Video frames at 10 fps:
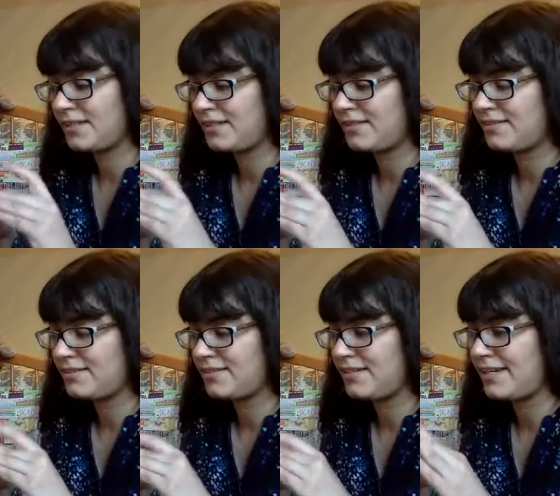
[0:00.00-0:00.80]
Let's
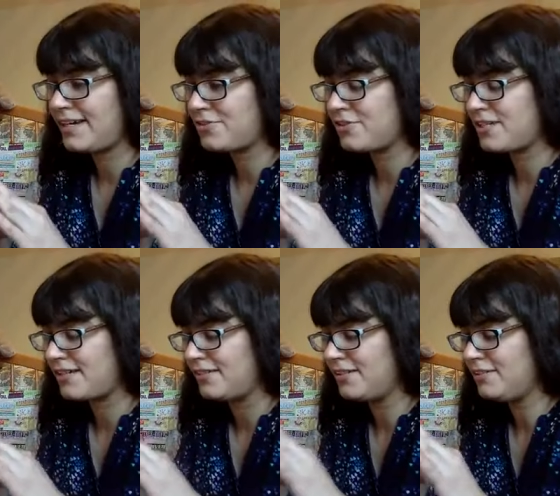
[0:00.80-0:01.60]
see.
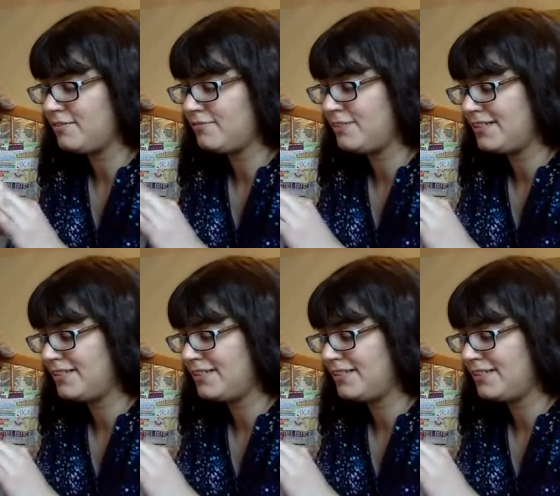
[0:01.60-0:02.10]
Hashtag love.